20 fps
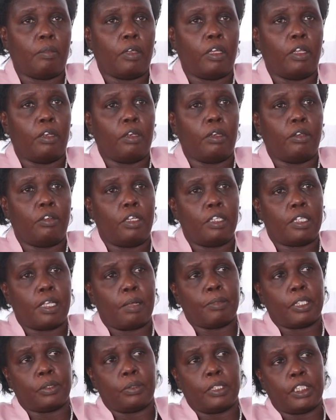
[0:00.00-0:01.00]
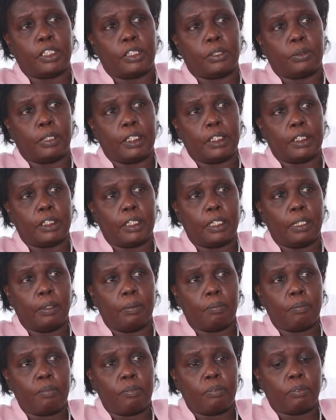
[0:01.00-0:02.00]
In December 2020,
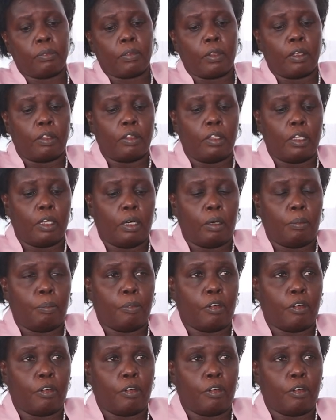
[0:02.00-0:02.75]
the